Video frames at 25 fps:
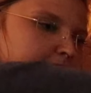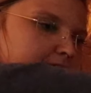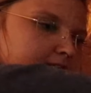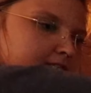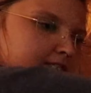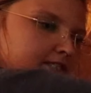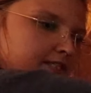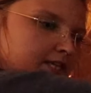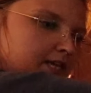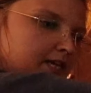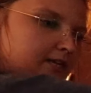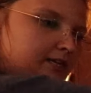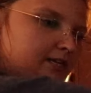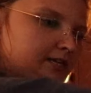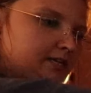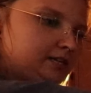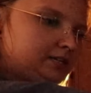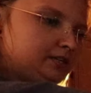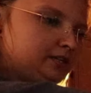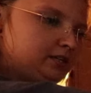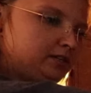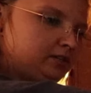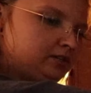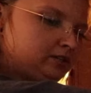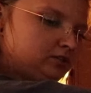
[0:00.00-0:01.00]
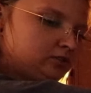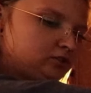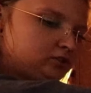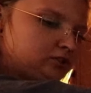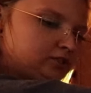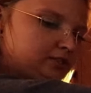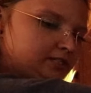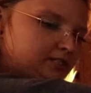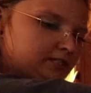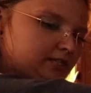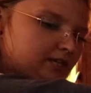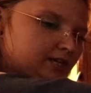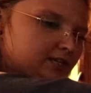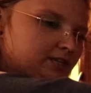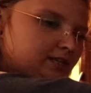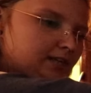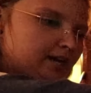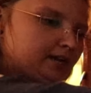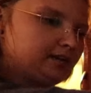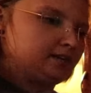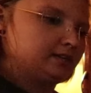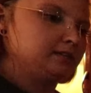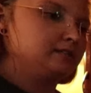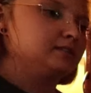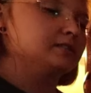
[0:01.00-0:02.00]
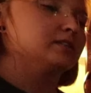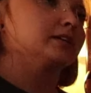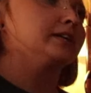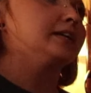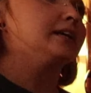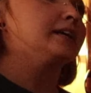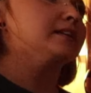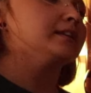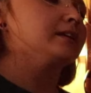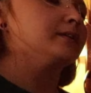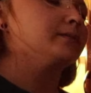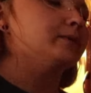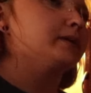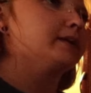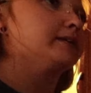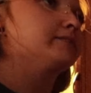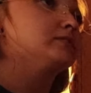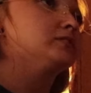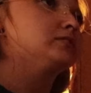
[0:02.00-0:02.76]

place that in just like that. Is there anything we have